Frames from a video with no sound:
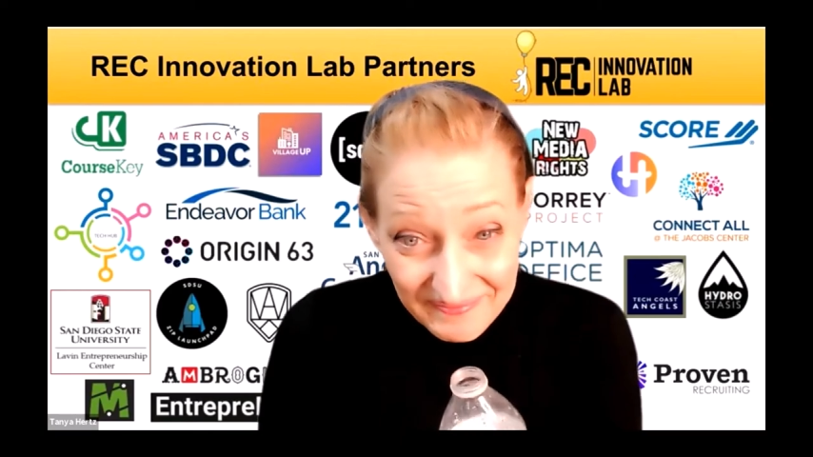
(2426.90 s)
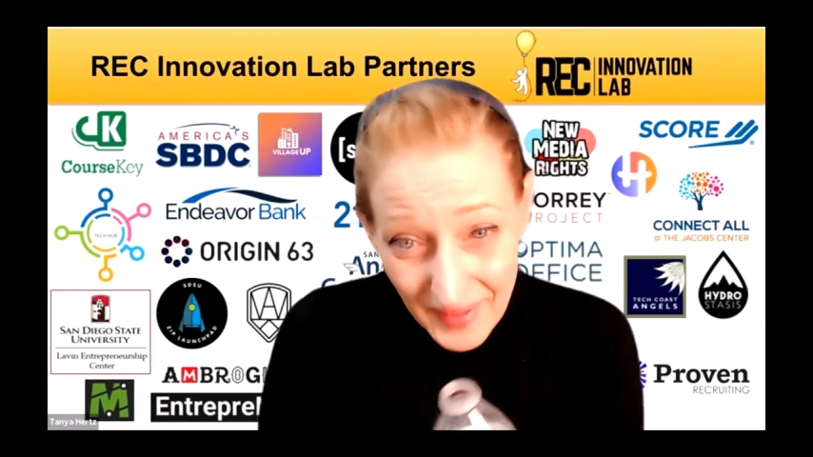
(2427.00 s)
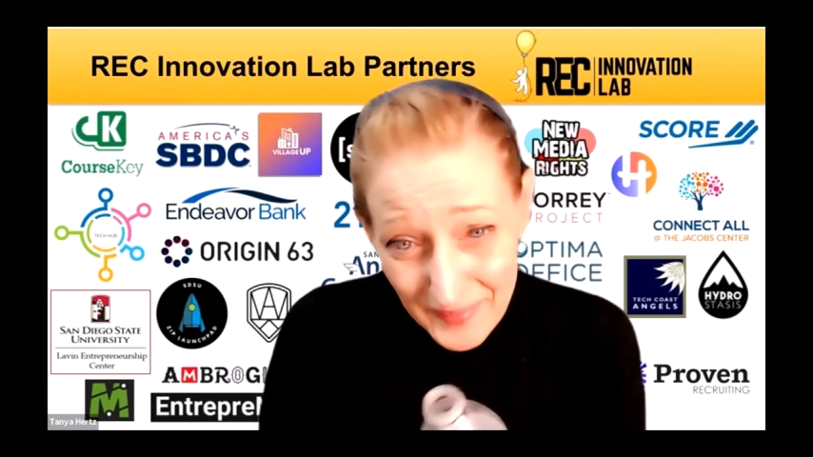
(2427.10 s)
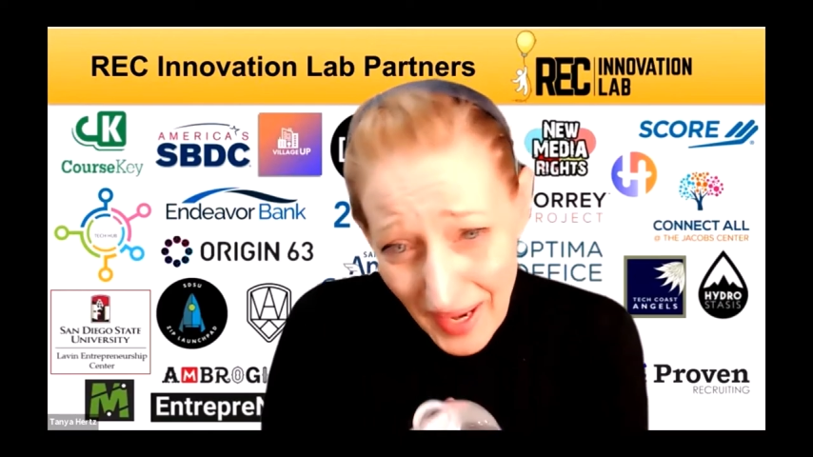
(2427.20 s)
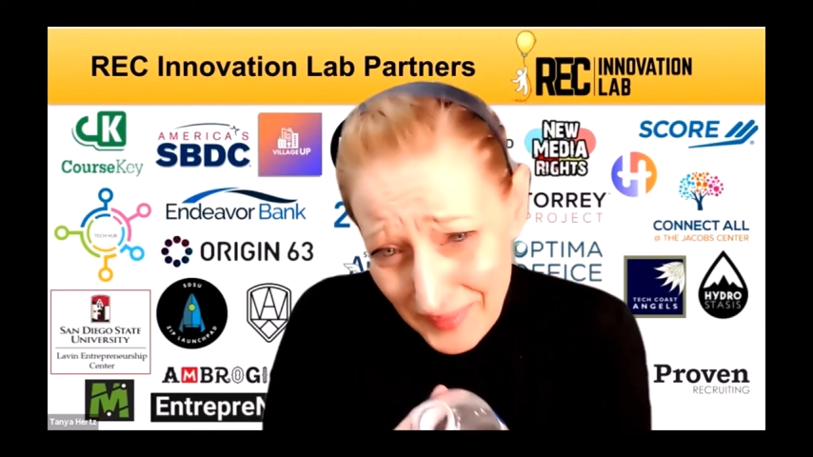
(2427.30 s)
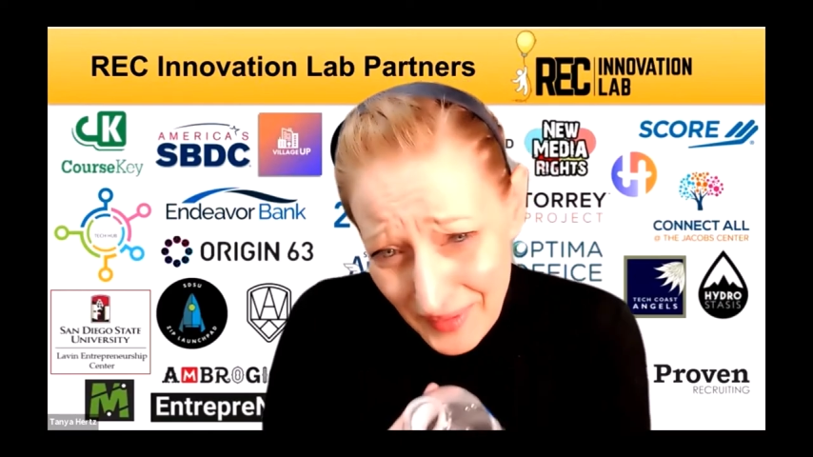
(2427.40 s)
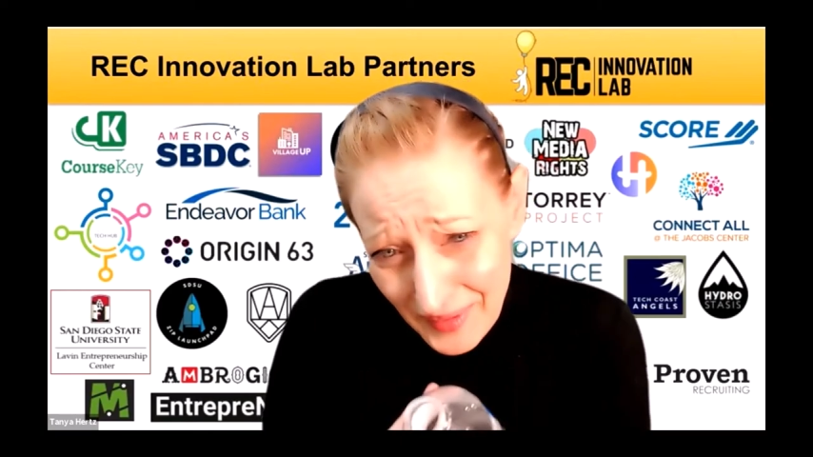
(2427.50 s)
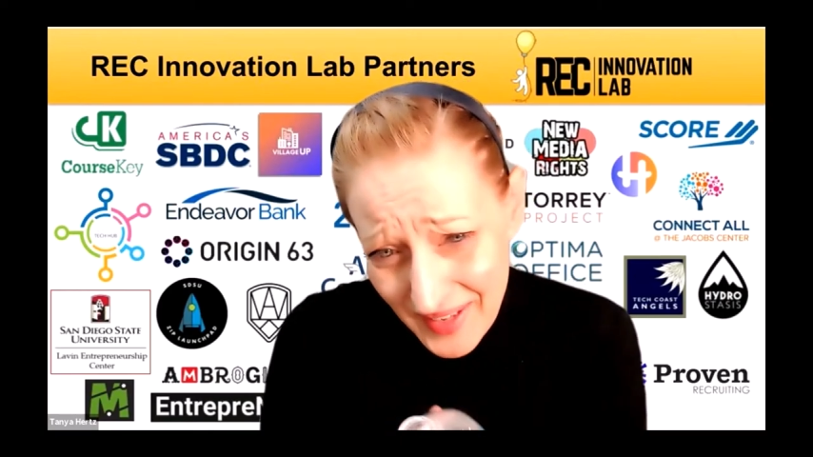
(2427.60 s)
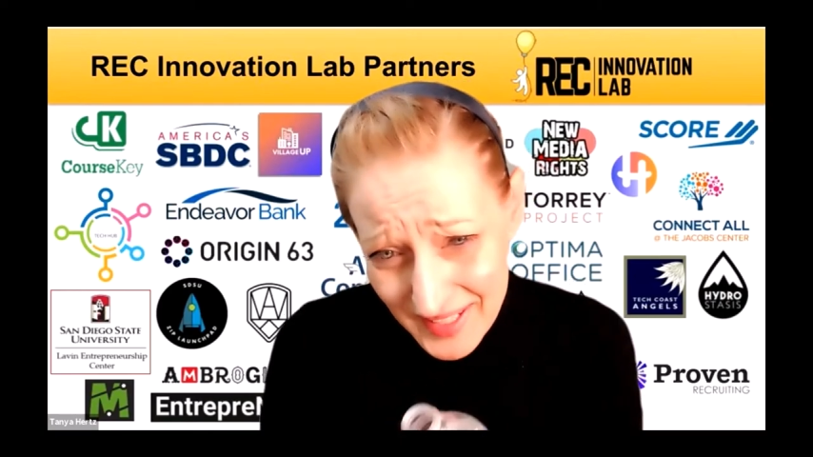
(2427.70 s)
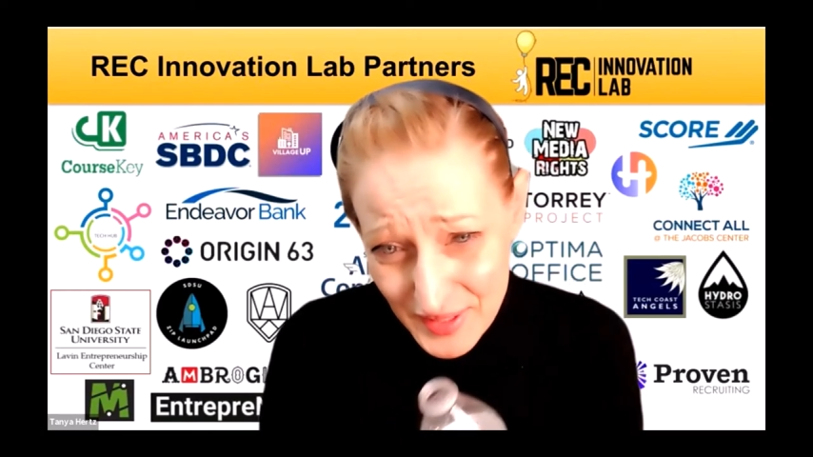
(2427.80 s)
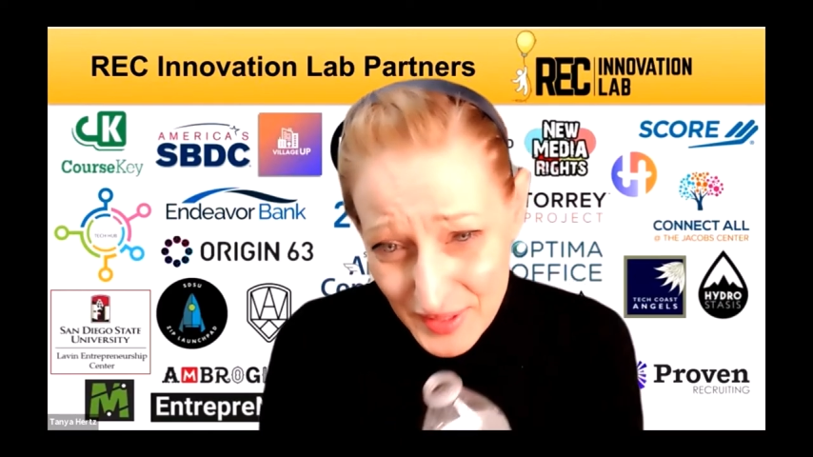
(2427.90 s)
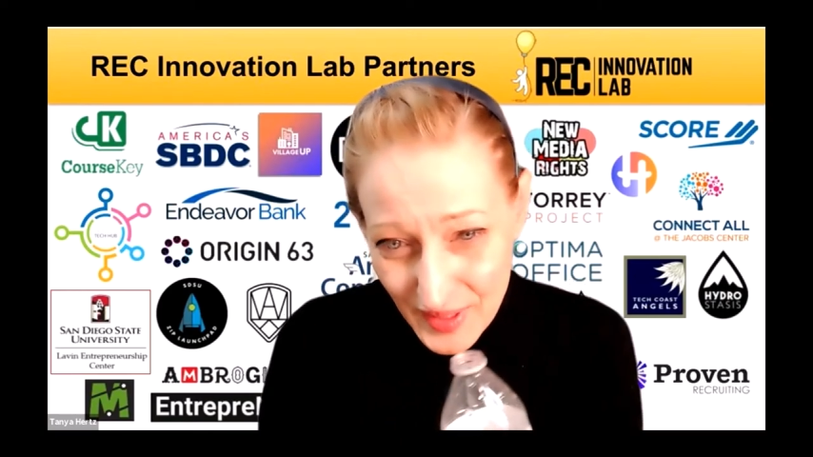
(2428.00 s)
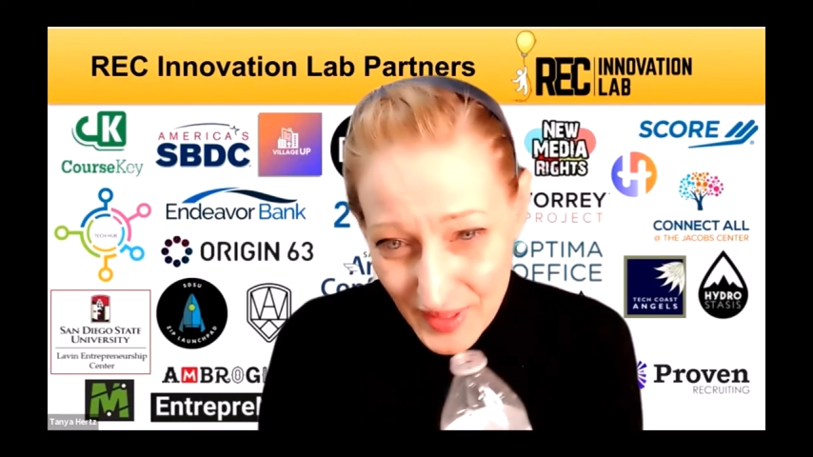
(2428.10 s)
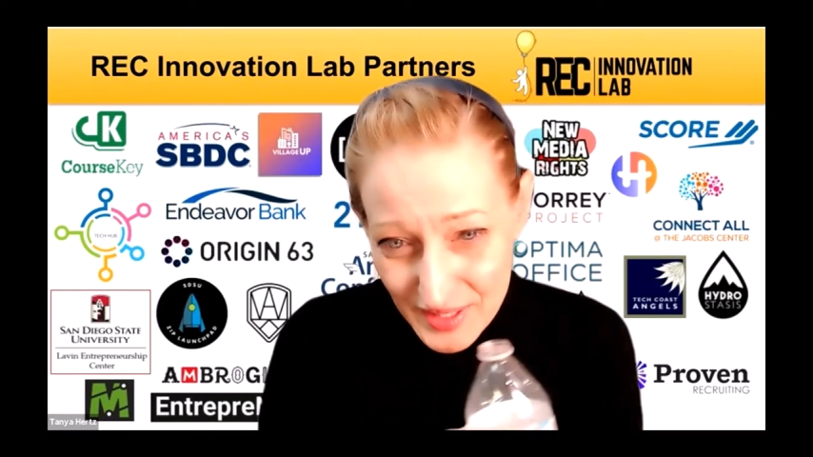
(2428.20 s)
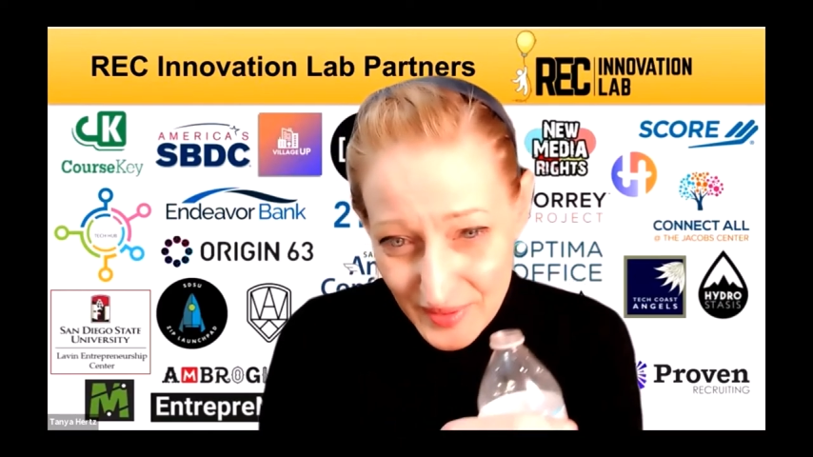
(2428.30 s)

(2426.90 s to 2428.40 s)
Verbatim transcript: I mean, I don't know if that answers your question